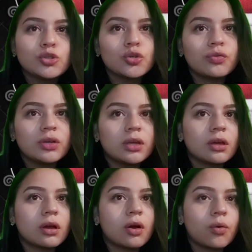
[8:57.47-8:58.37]
to
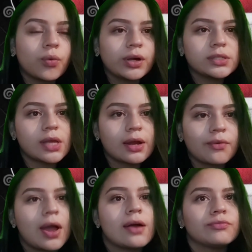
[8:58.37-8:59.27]
be worth a
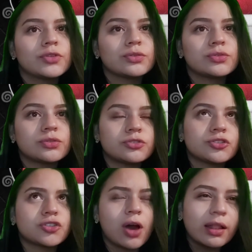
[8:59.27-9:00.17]
grant
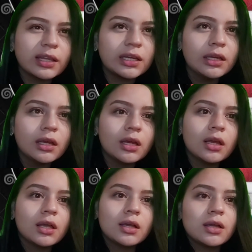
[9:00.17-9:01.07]
totally
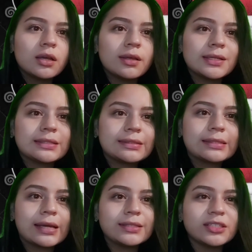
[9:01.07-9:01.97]

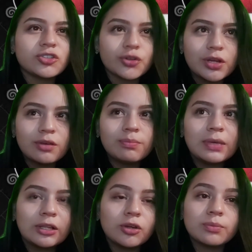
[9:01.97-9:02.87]
93
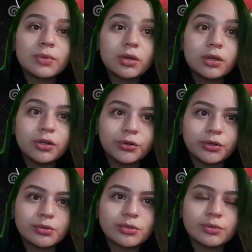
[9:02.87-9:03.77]
million
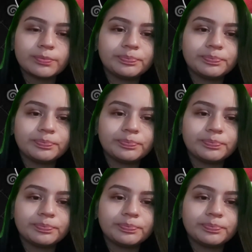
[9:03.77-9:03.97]
euros.